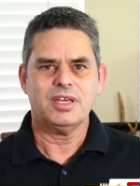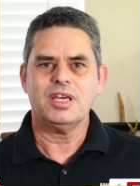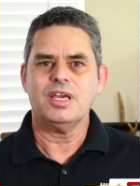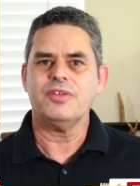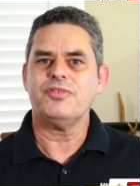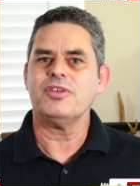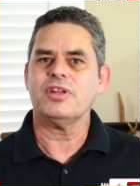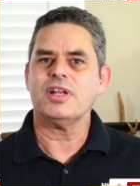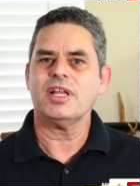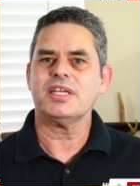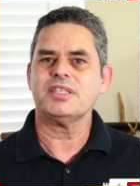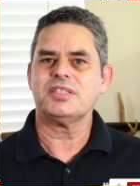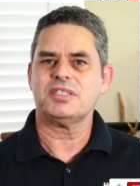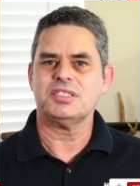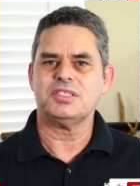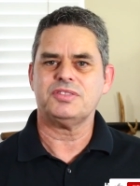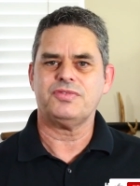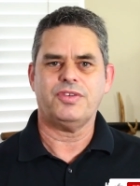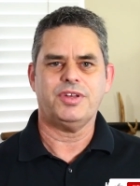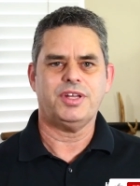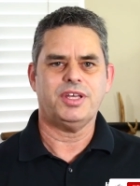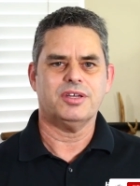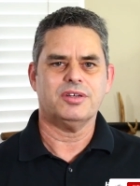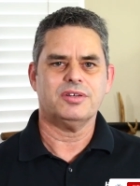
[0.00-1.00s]
If you like this
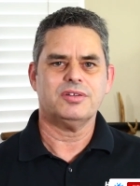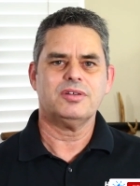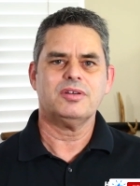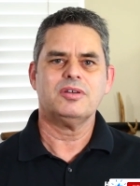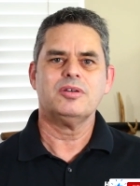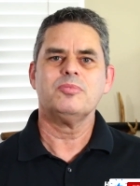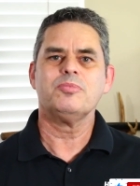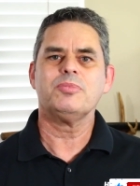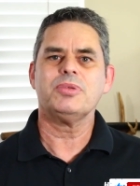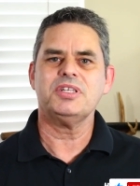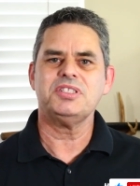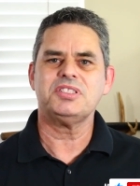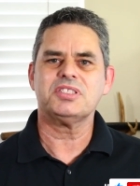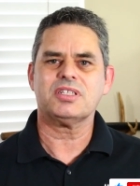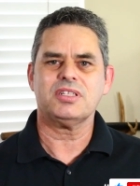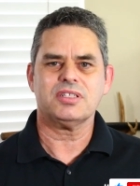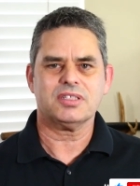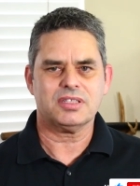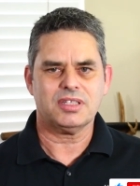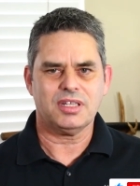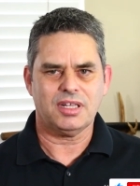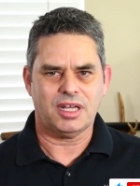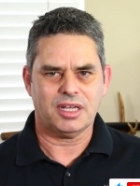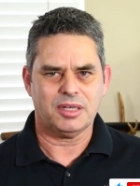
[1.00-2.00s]
video, please
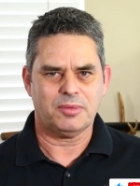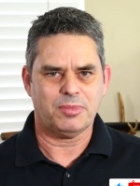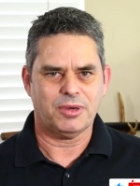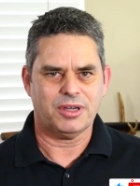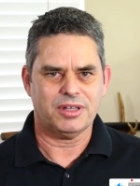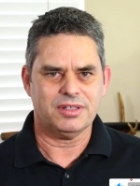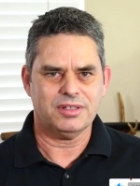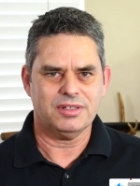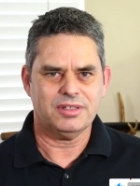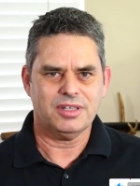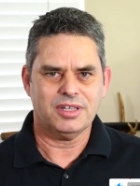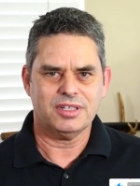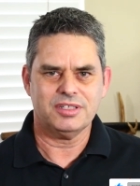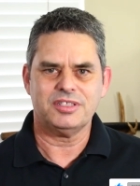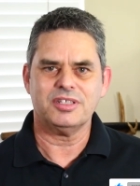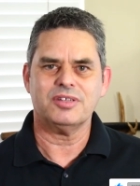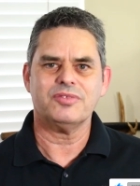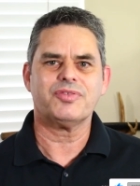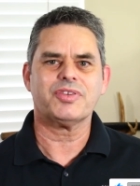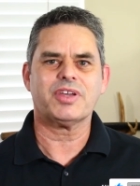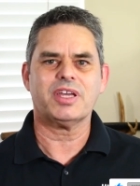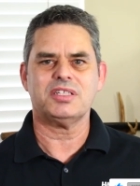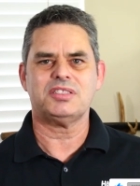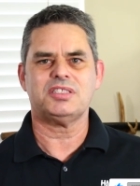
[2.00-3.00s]
click the like button and
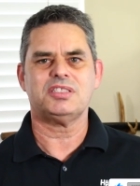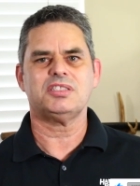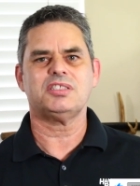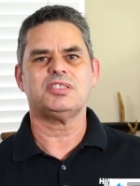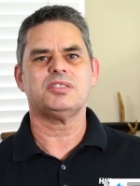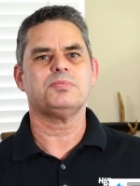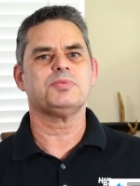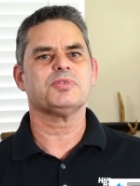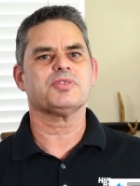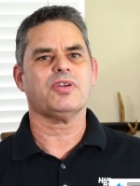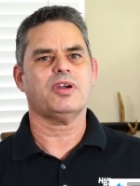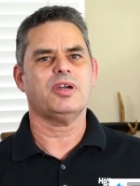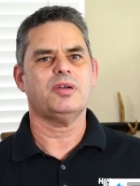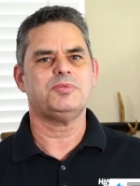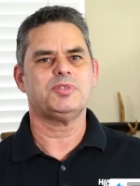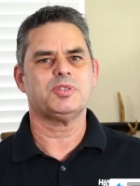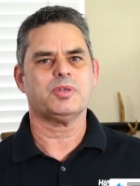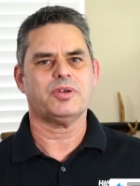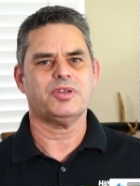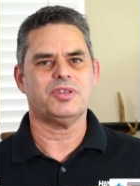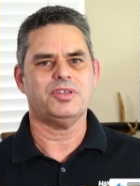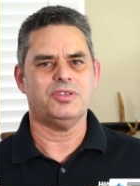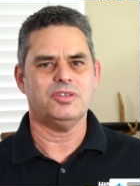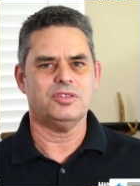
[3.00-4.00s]
don't forget to subscribe
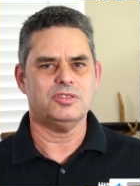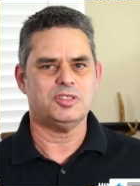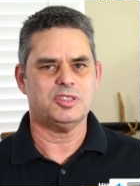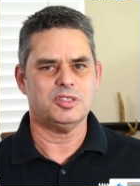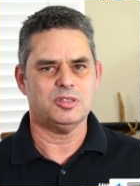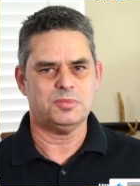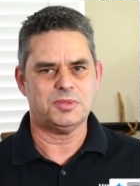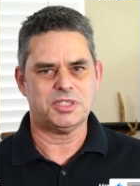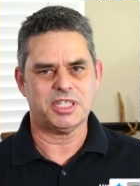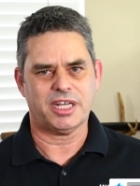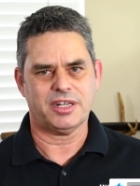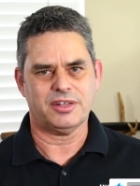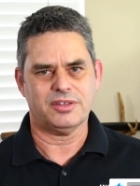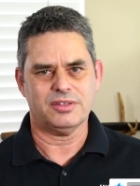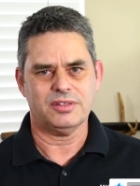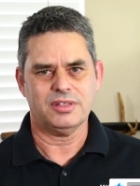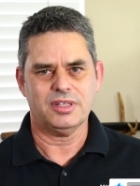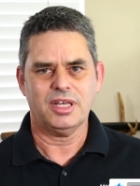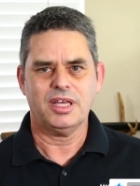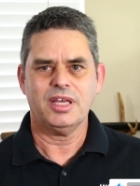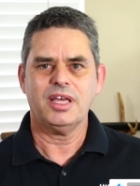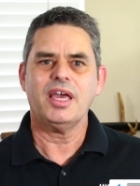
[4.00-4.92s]
to our YouTube channel